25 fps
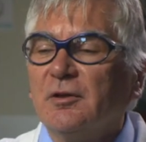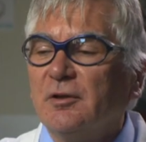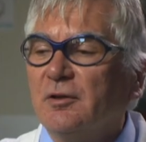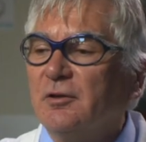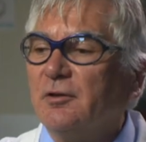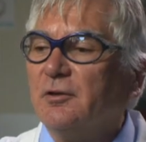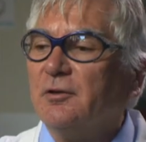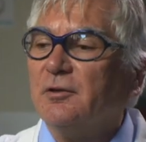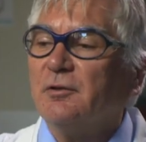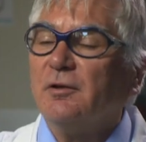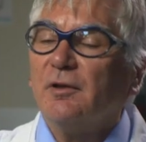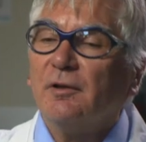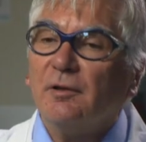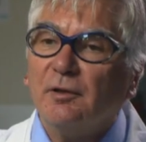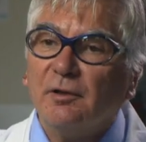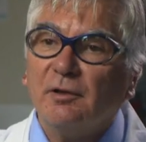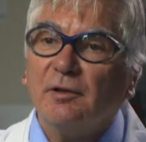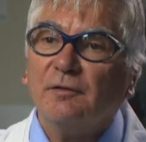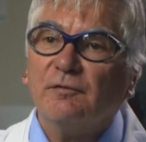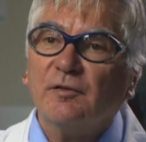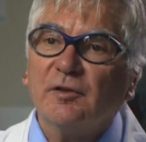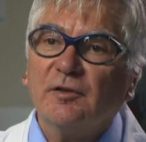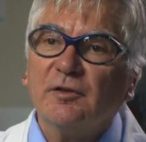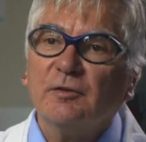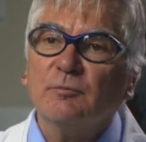euh,
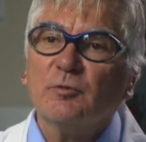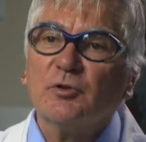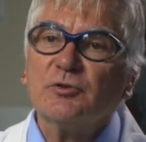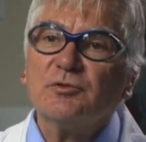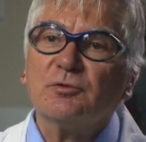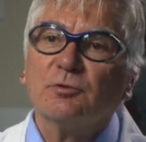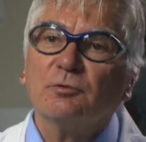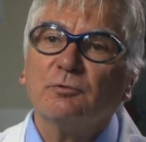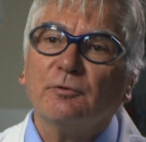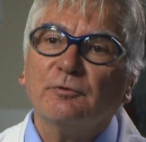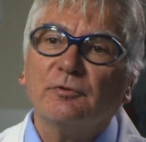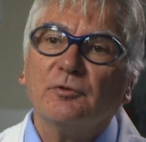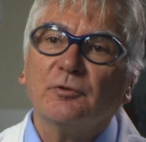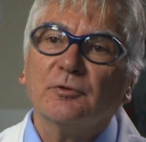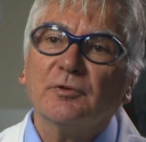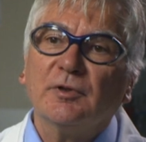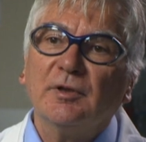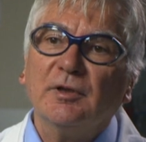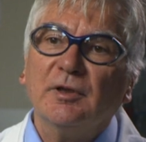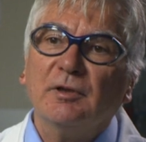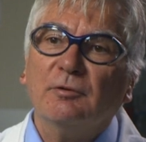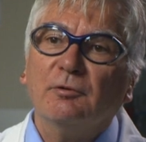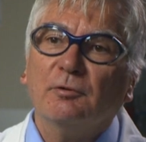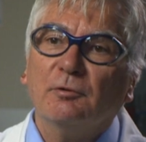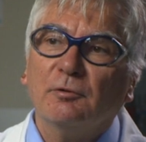police and customs
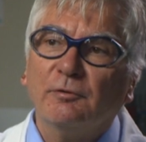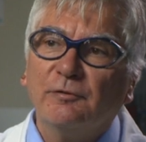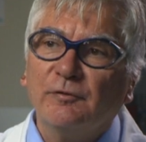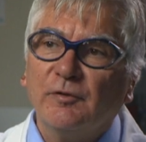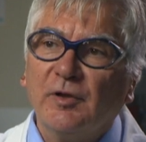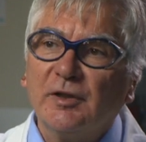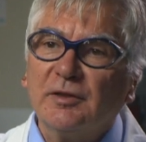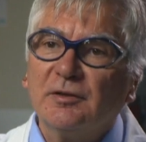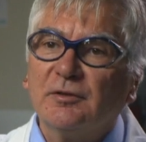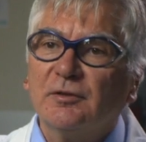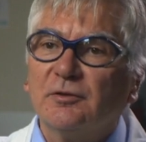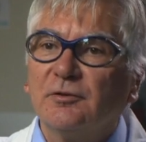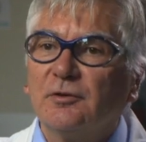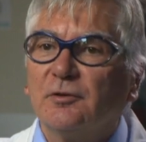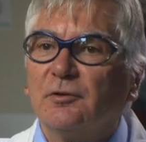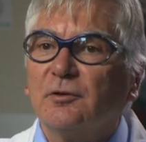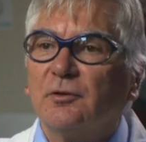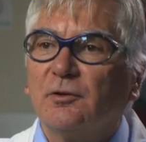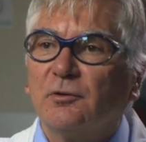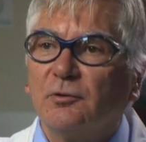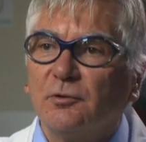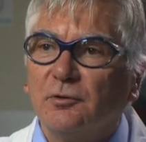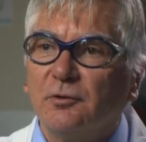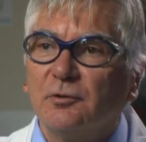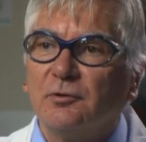are confronted with the
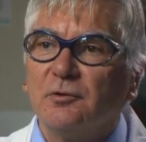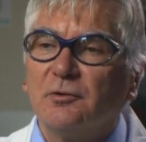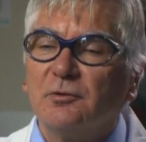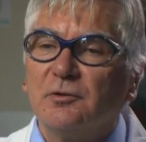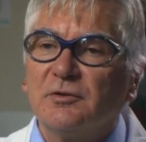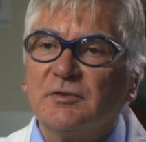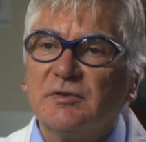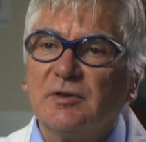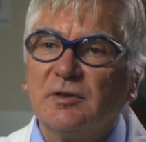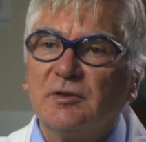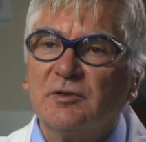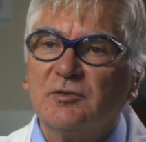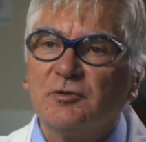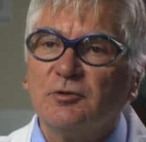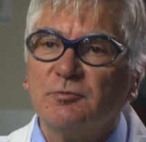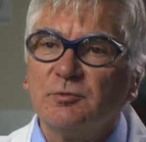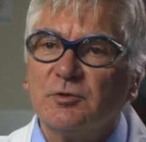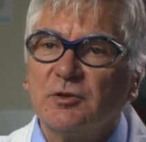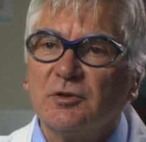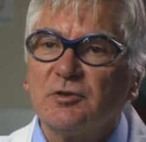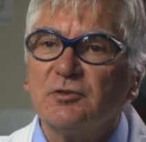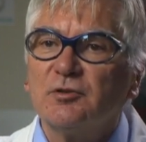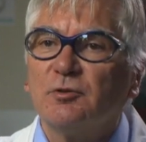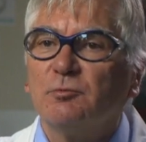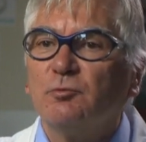fact that there are more
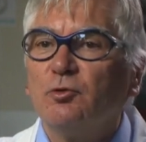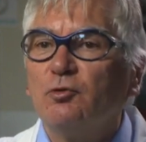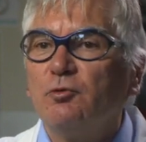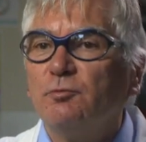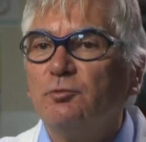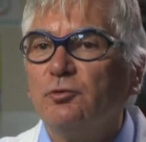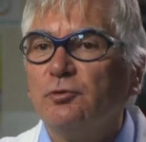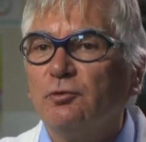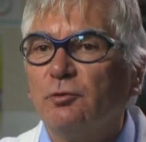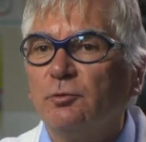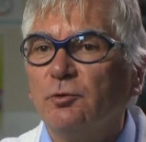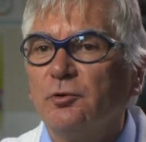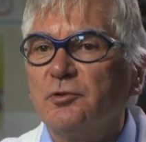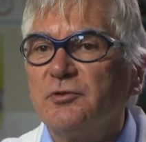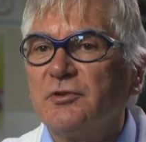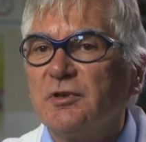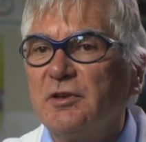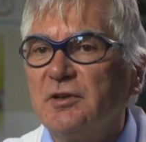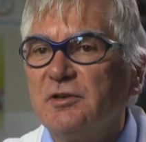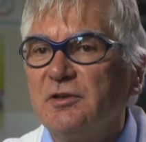of these substances